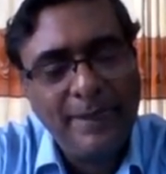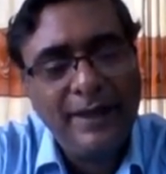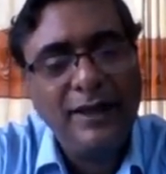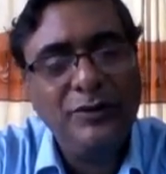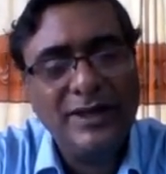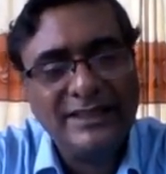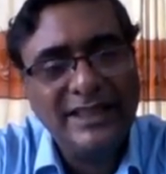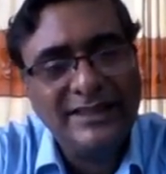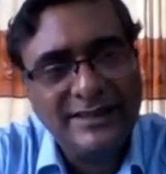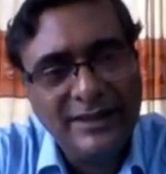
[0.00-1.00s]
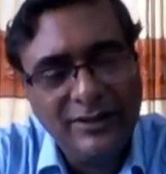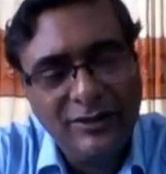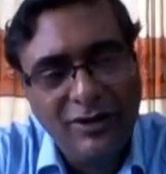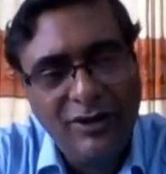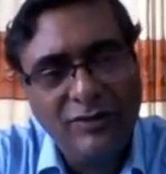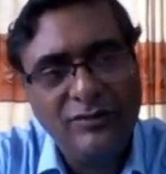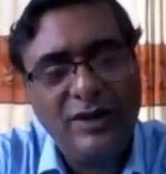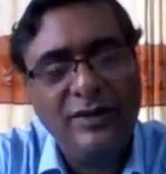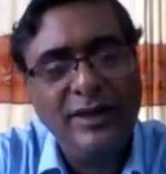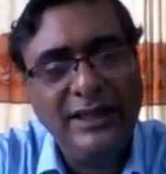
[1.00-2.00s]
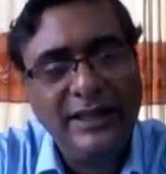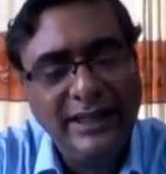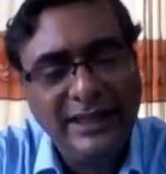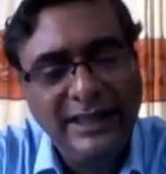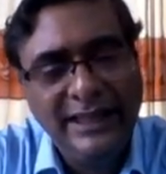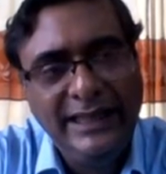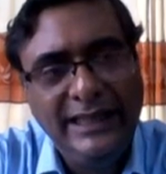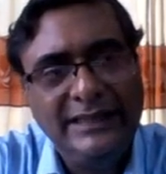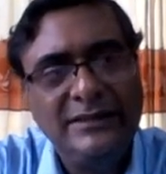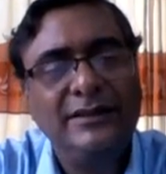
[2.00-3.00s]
and we are saying it's a long vowel, heed,